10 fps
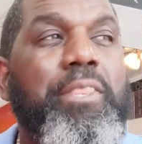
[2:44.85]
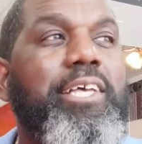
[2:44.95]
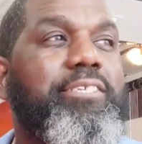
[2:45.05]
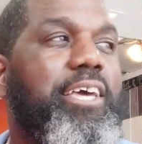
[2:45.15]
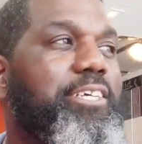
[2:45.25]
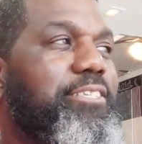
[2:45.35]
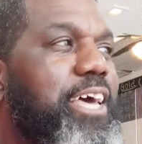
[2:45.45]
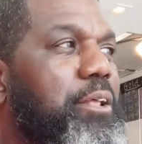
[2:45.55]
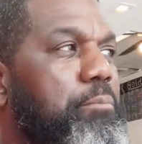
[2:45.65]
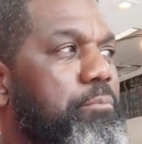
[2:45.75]
that says
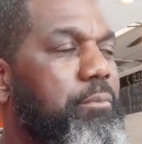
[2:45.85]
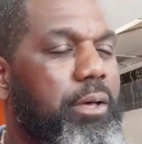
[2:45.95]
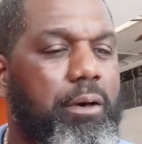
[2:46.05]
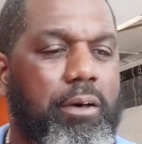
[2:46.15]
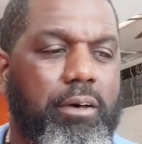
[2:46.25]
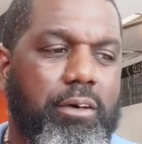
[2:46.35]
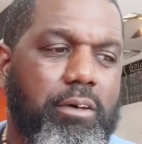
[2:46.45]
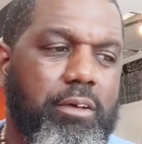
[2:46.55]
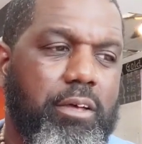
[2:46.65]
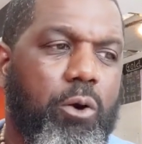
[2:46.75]
that a, a,
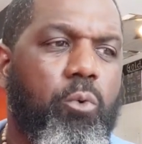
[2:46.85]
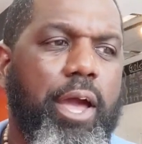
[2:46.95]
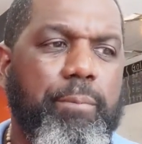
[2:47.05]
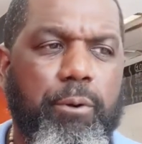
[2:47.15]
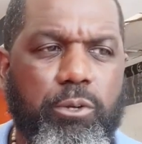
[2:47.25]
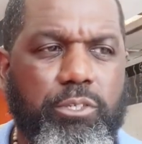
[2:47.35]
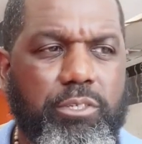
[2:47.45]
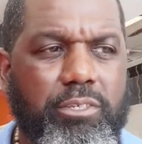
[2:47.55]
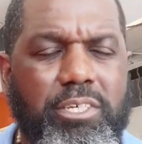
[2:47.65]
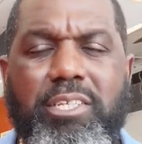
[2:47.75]
a white
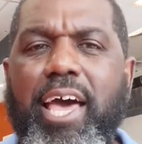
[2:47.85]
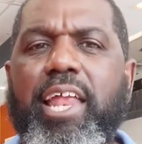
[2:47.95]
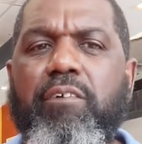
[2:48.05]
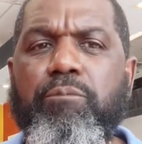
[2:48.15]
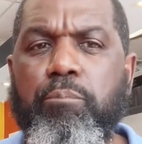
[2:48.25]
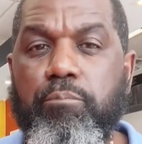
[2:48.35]
person could not have